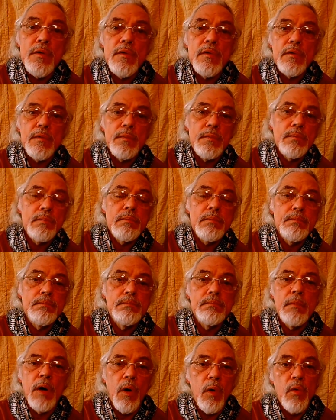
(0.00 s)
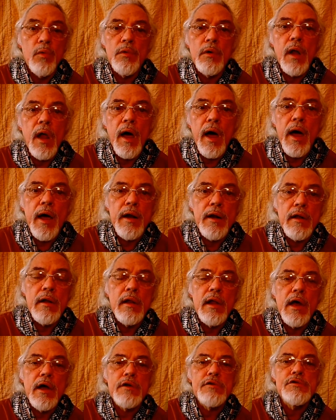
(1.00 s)
in the online
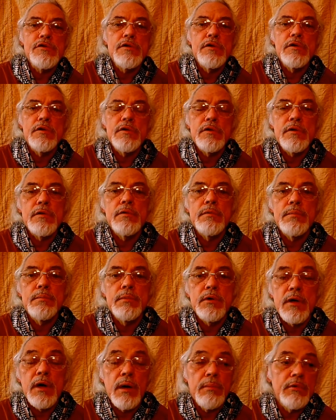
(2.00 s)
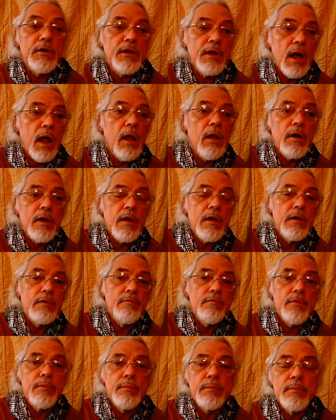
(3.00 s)
election to become a delegate
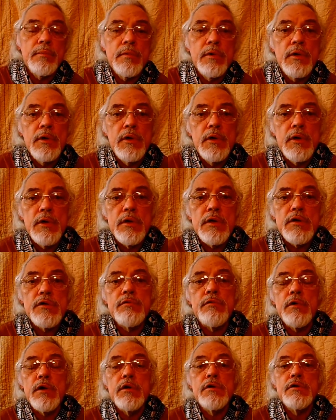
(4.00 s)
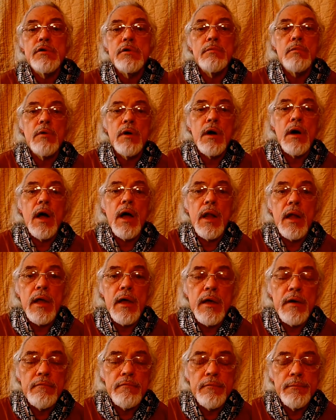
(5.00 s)
from this region where I
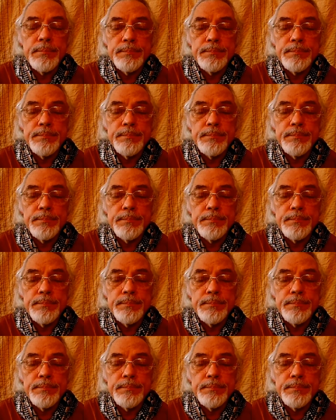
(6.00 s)
live.